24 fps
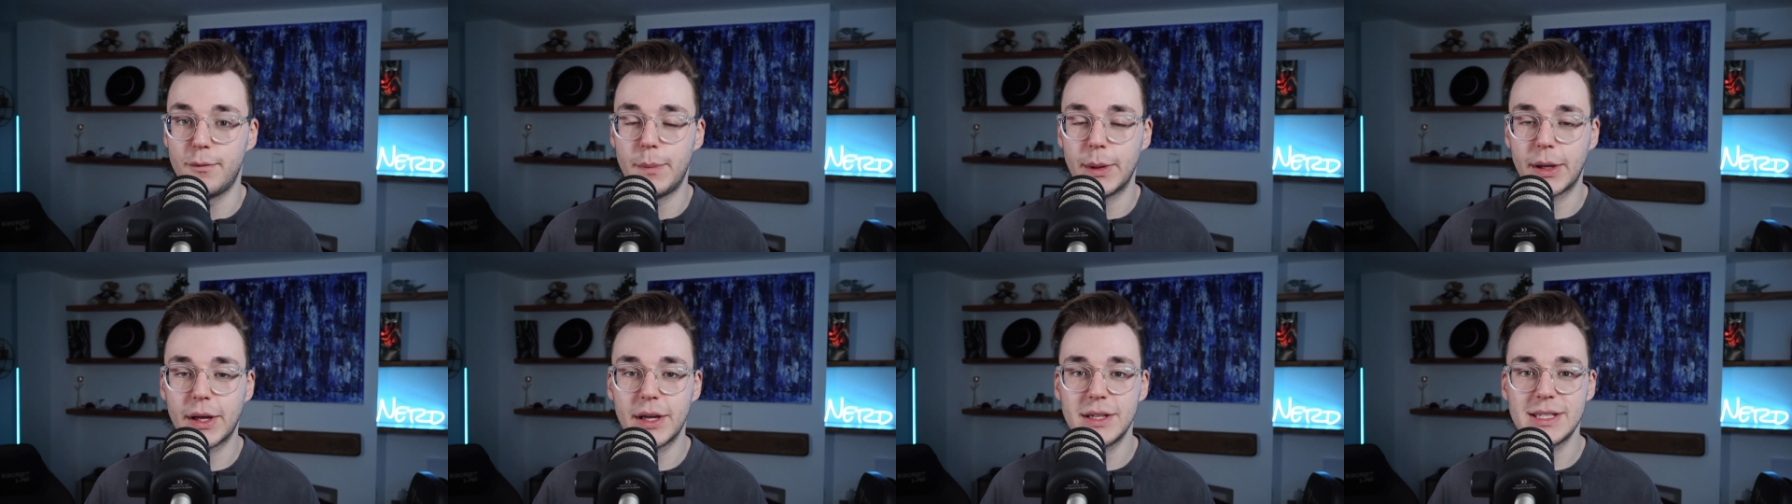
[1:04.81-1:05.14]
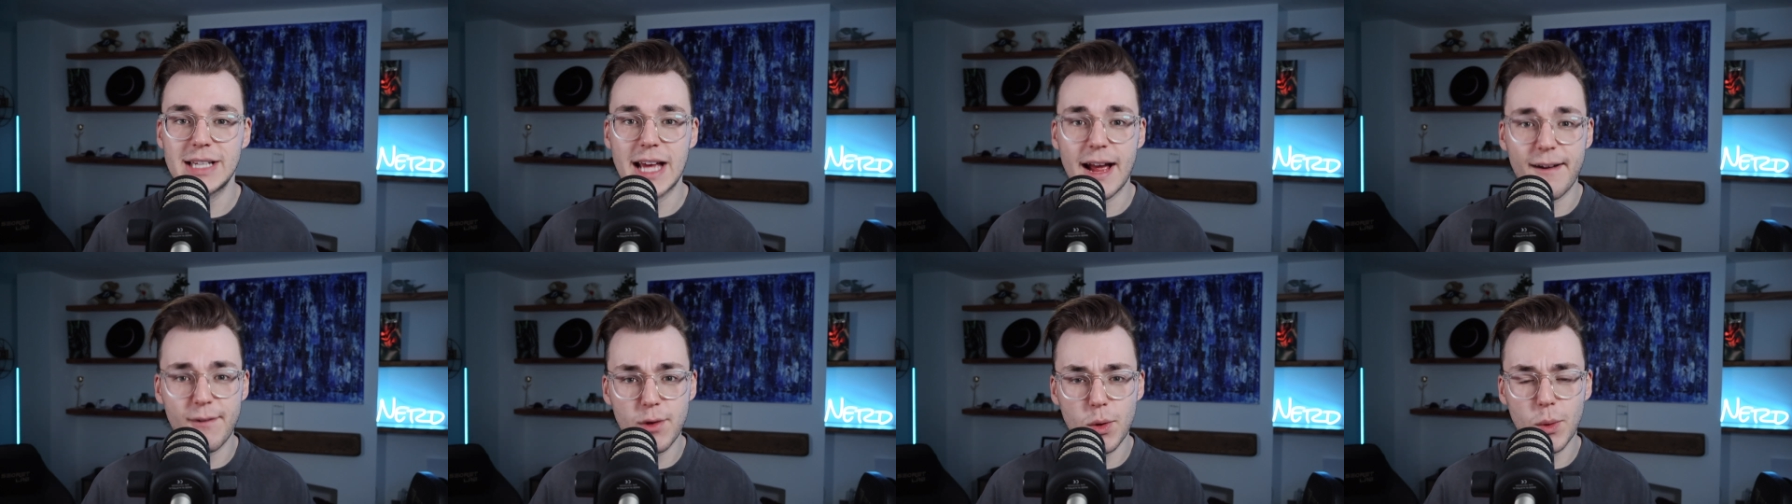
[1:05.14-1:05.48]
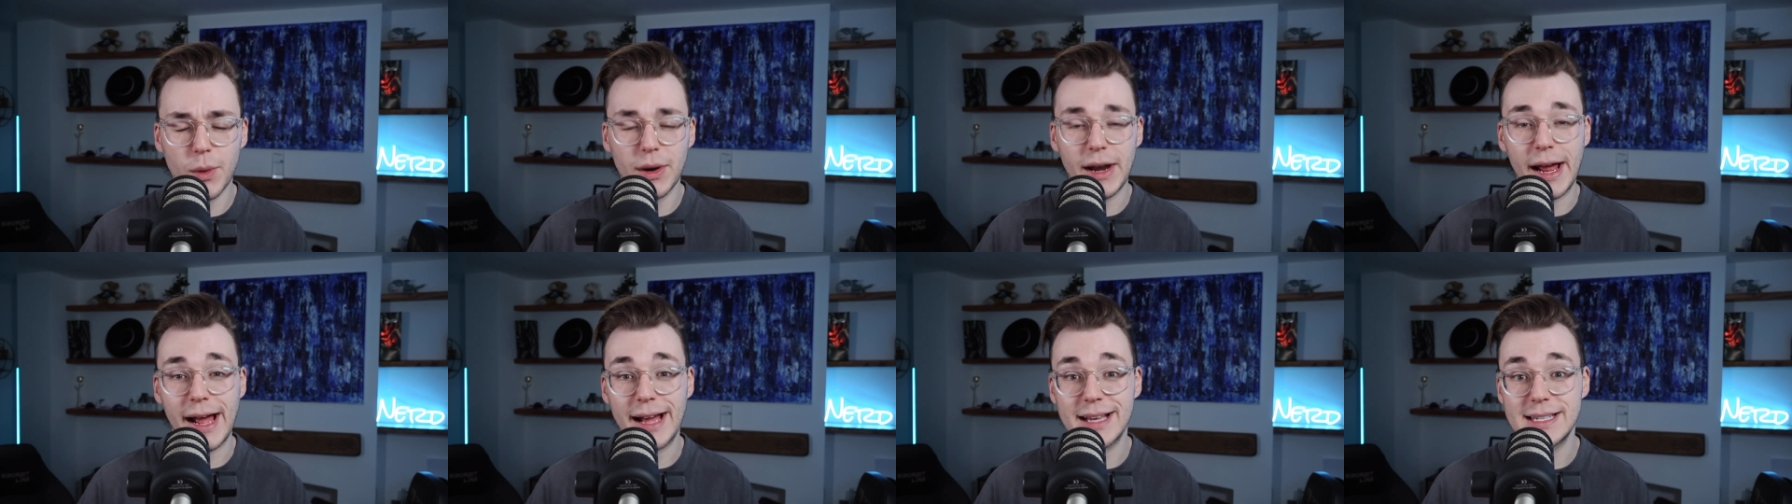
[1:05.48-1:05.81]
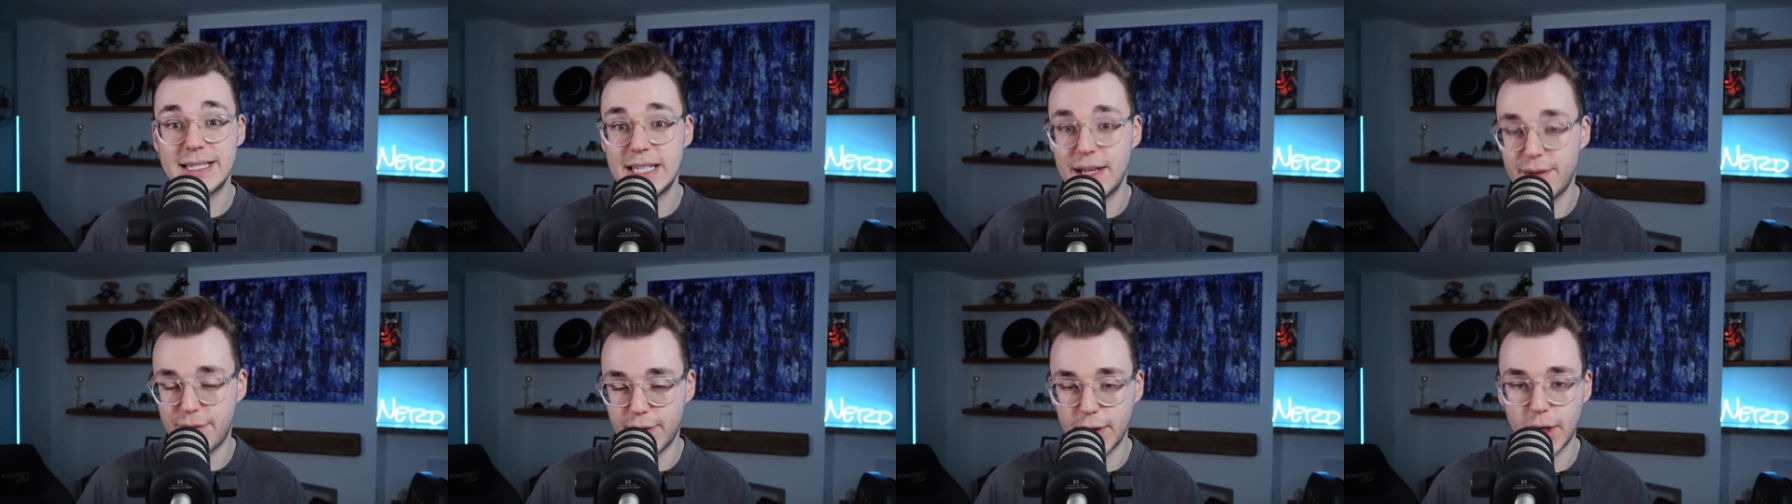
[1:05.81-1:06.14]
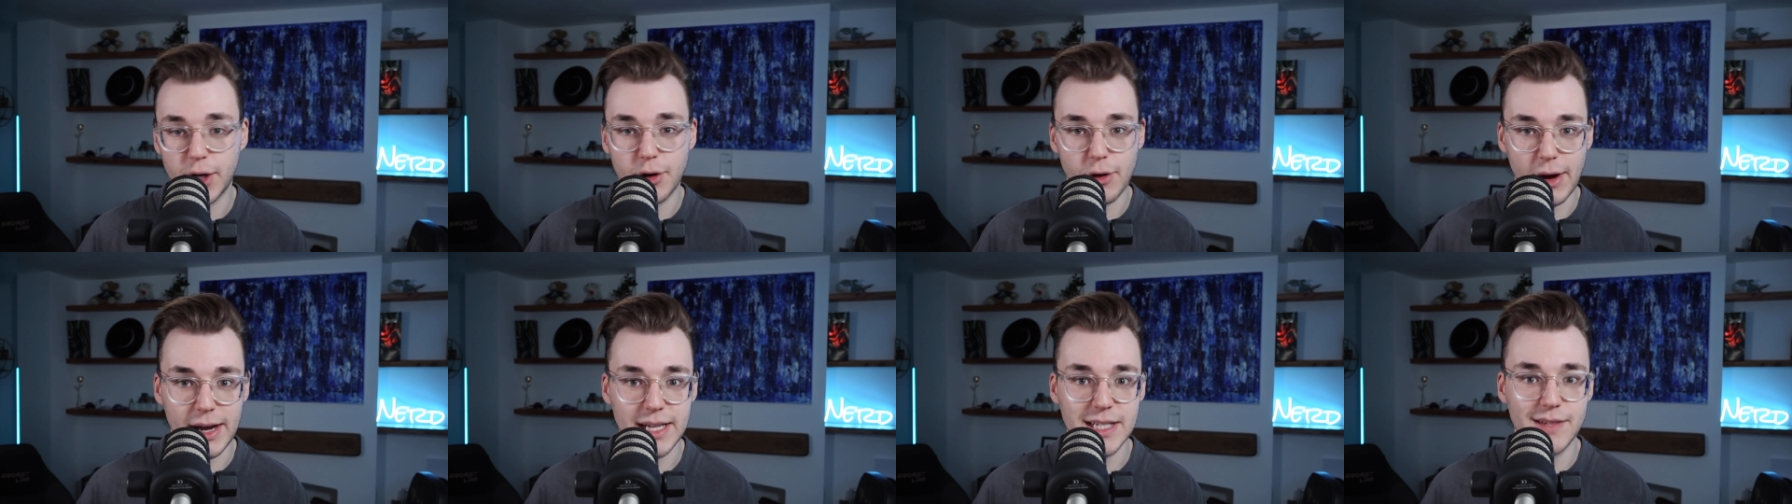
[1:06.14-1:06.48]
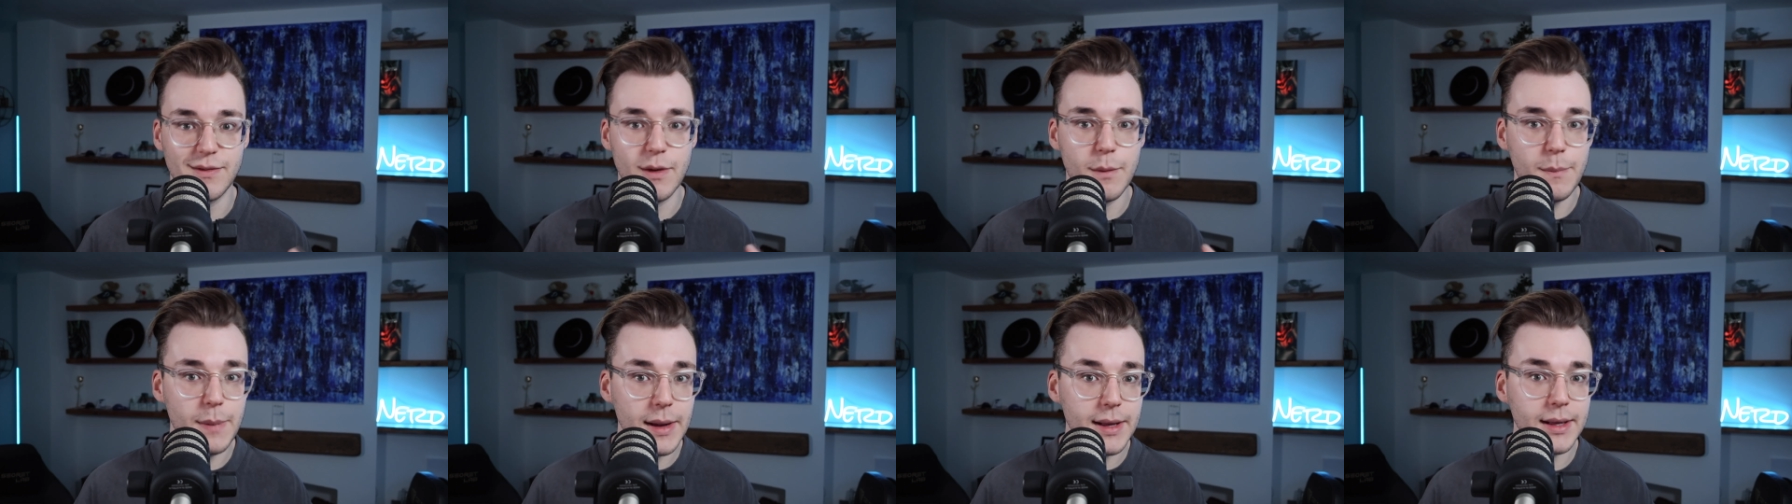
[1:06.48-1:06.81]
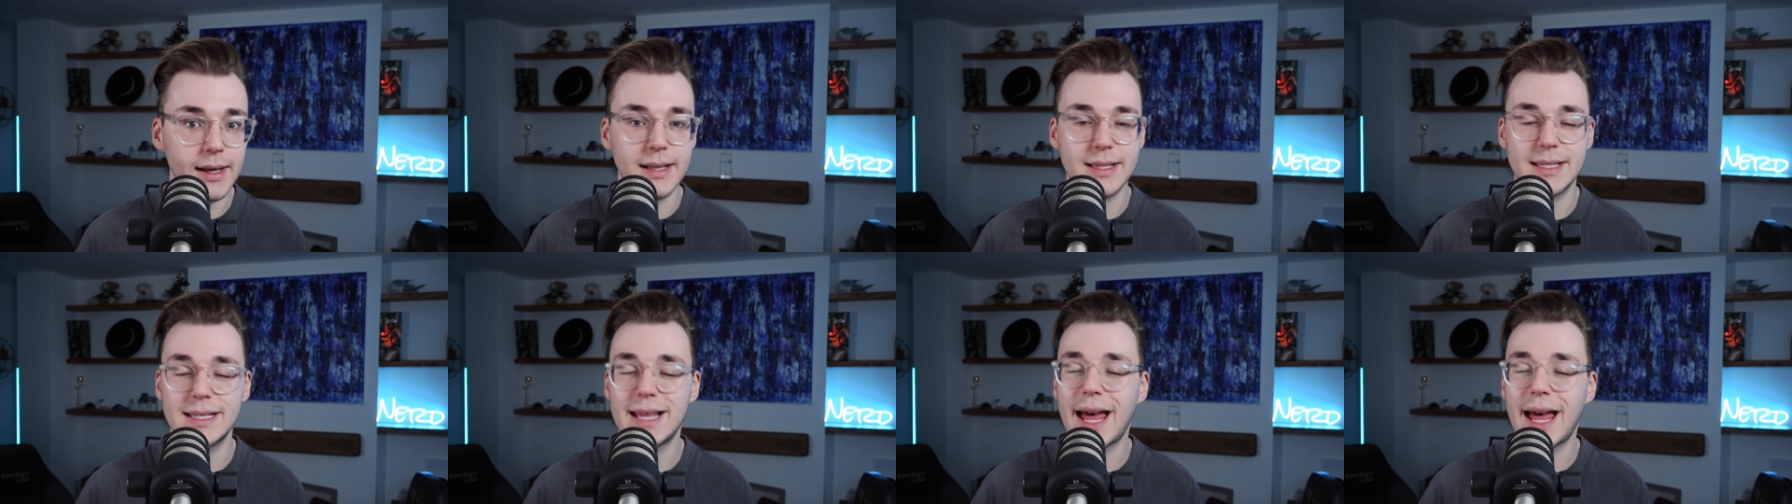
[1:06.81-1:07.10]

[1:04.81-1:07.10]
because everyone has different creative opinions and